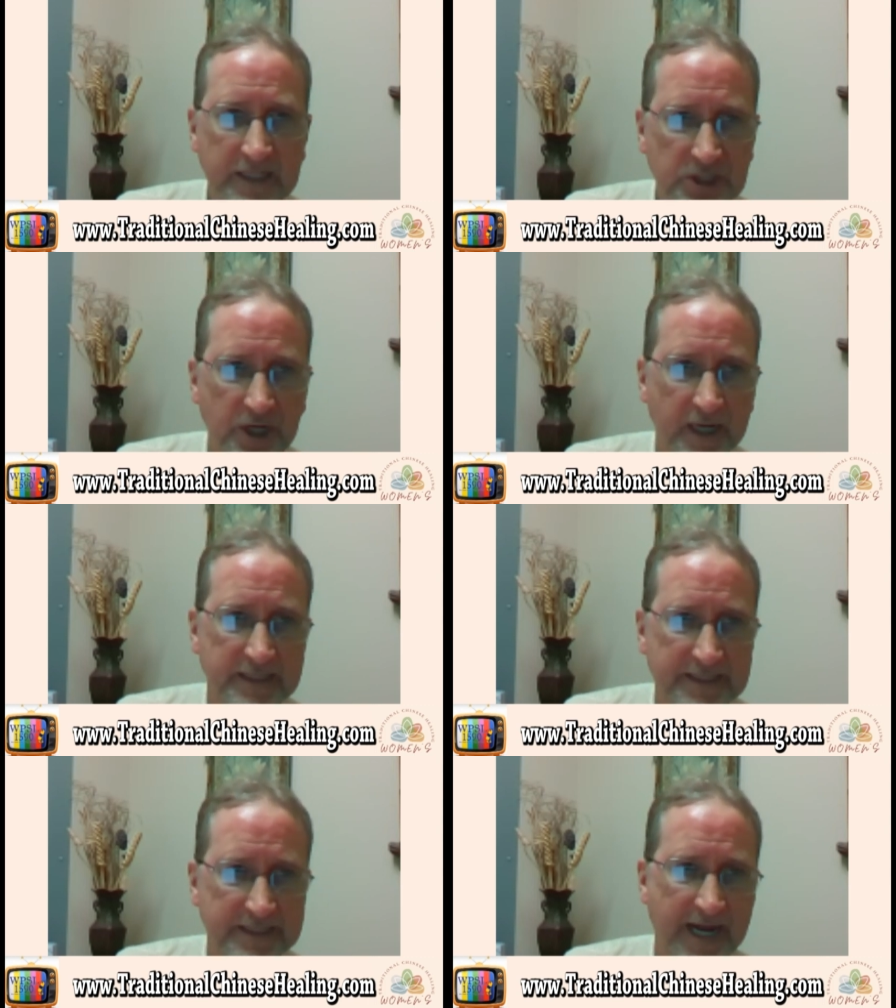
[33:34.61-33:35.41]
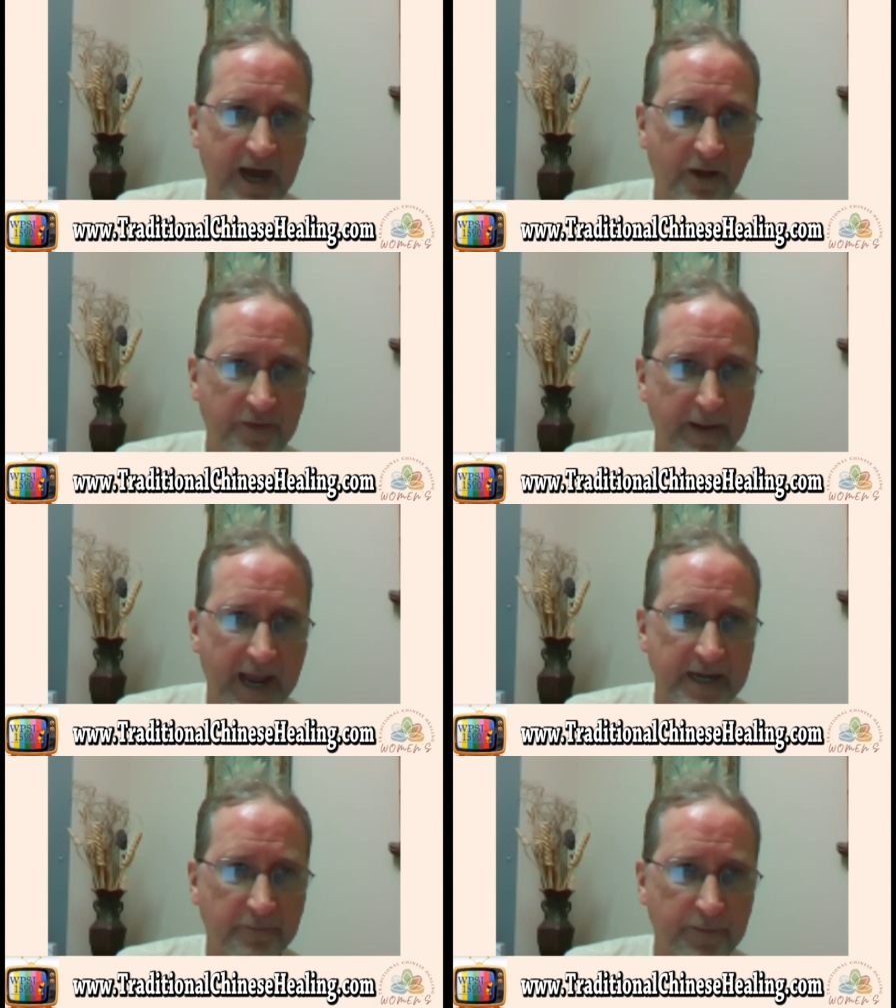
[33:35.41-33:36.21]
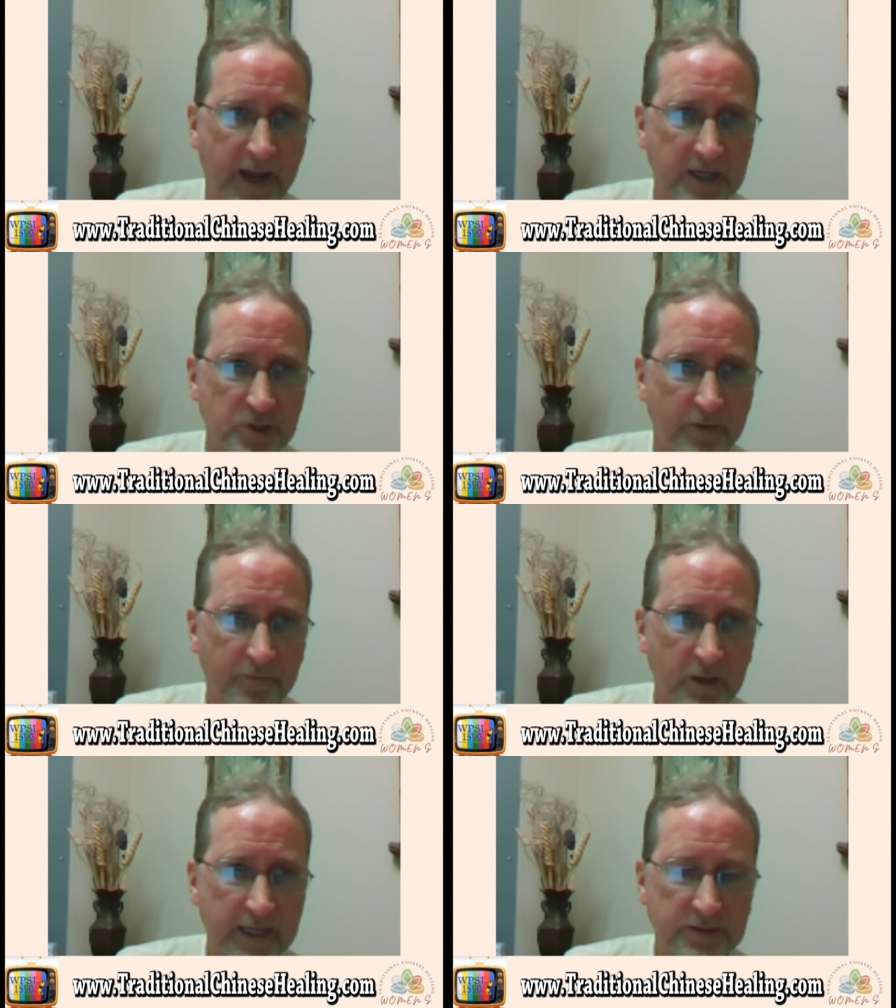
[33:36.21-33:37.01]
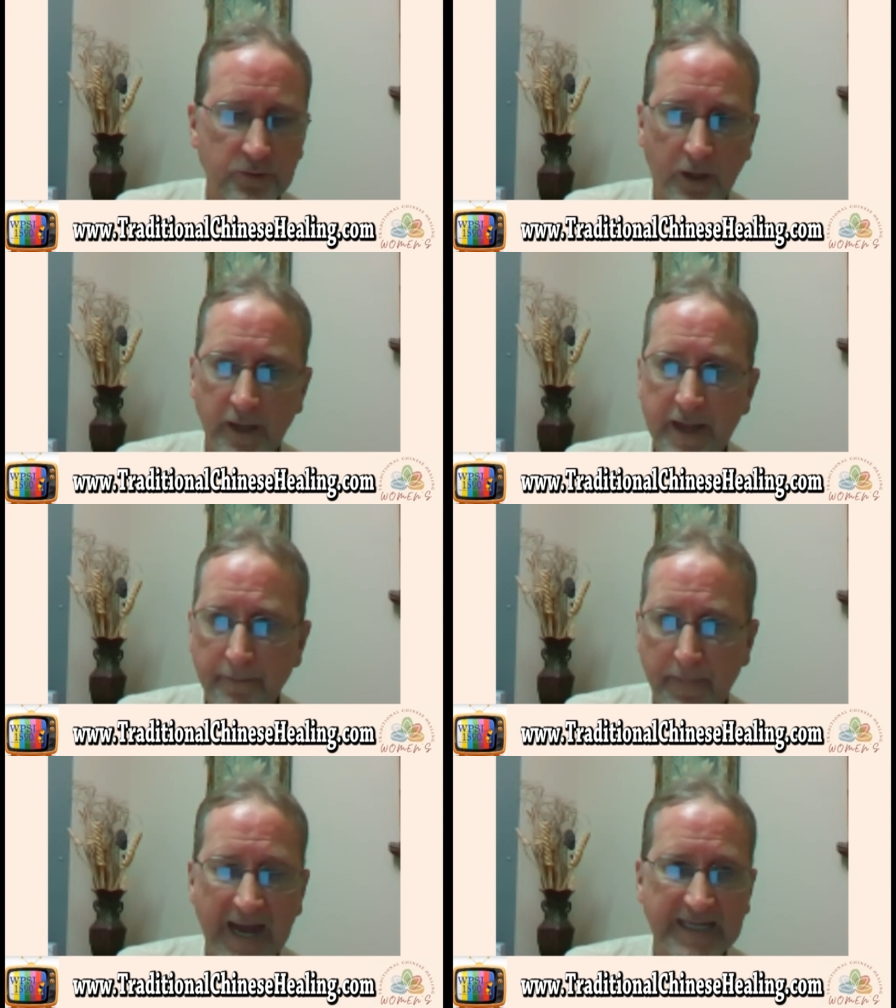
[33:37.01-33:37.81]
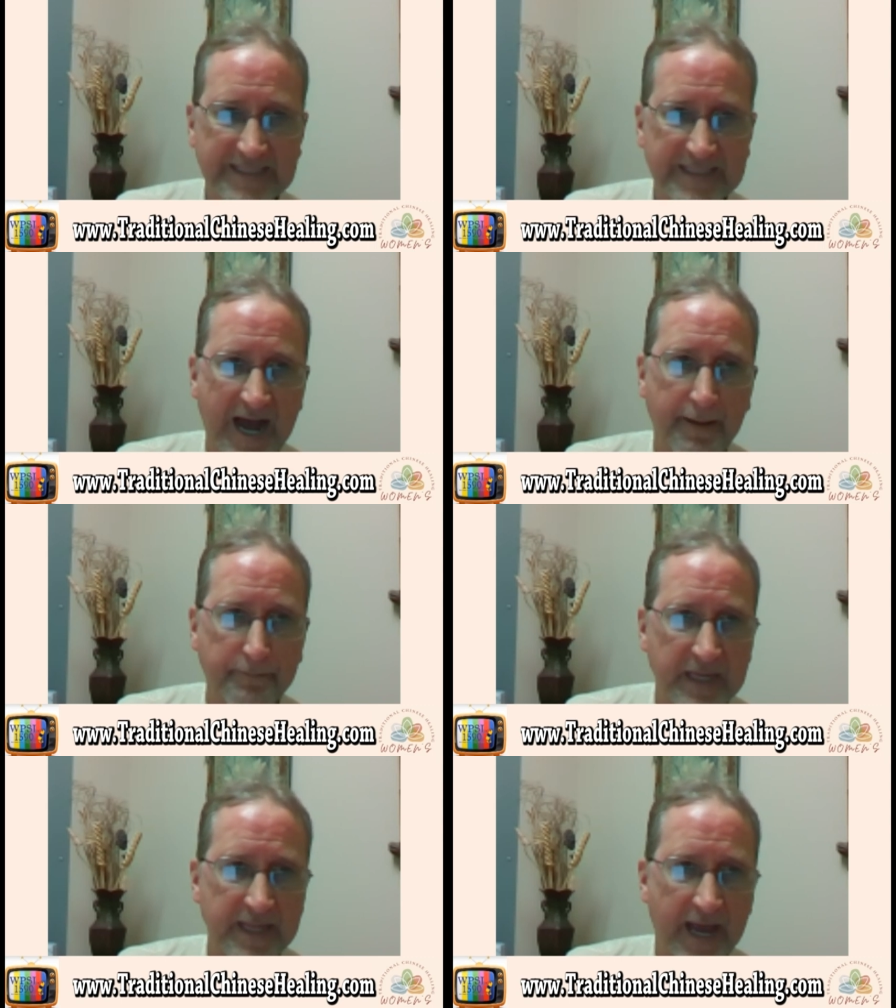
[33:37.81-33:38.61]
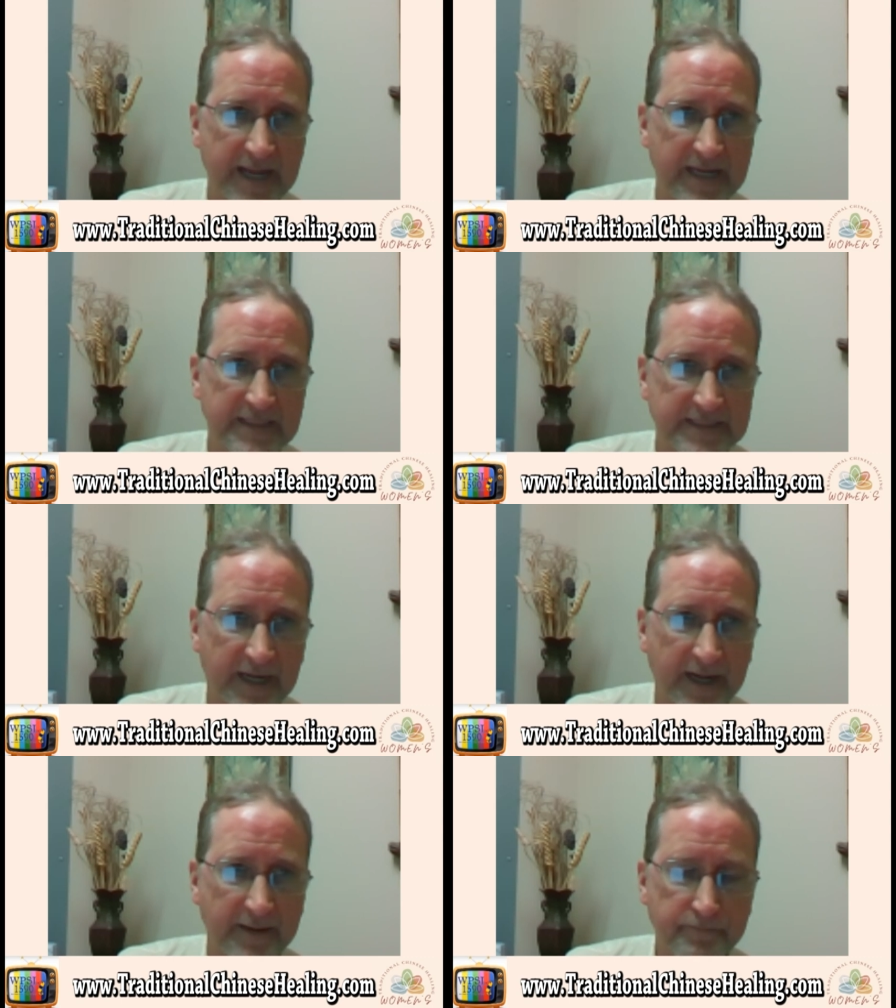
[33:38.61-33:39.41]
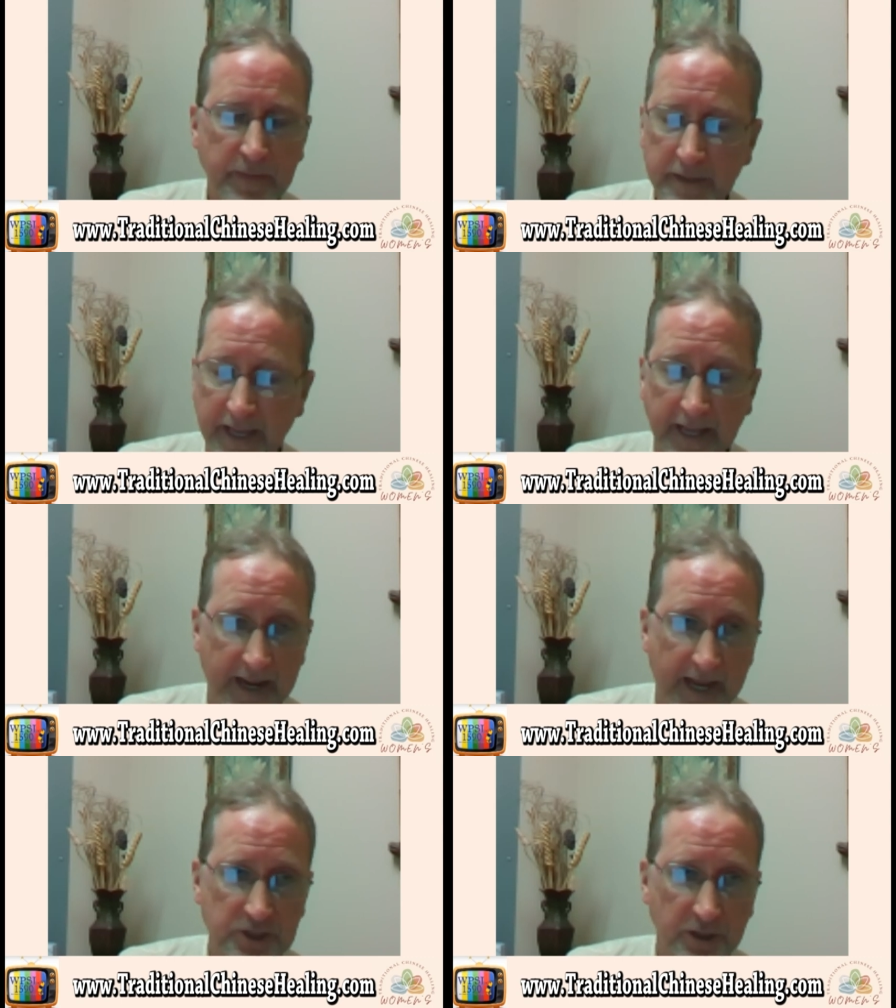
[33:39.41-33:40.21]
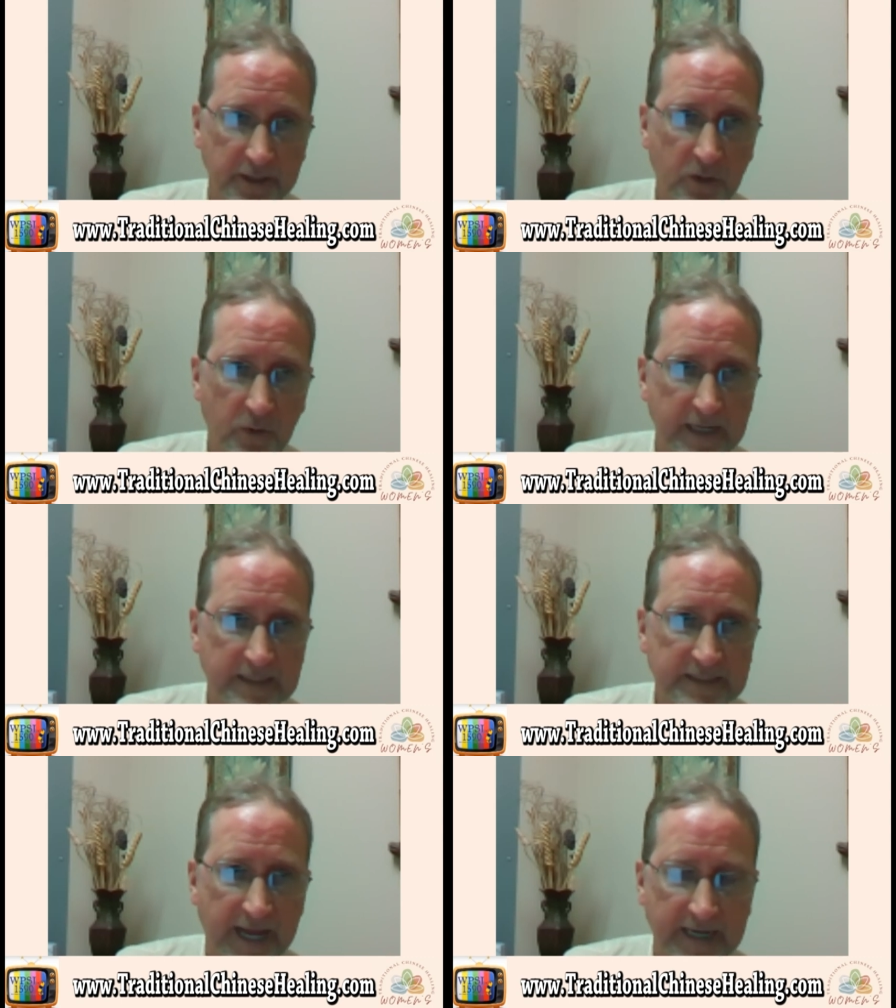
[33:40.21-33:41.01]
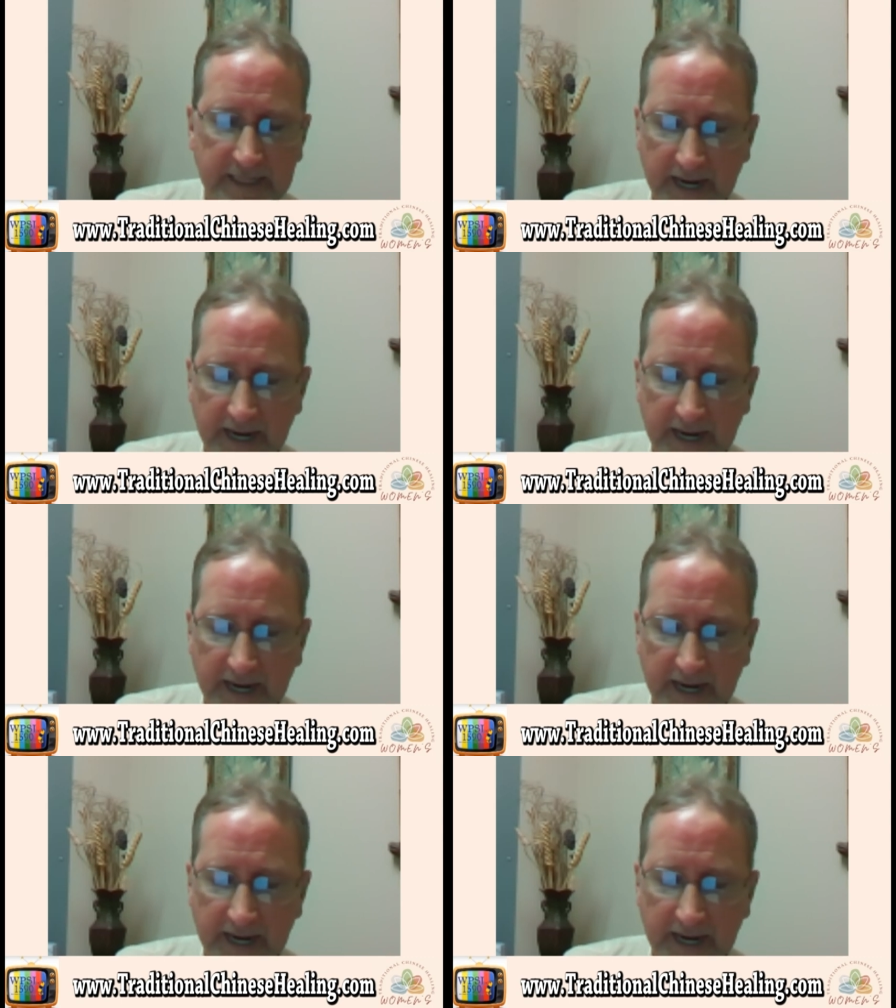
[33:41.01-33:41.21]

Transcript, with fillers: shuts down the manufacture of cholesterol by stopping that enzyme that actually creates that to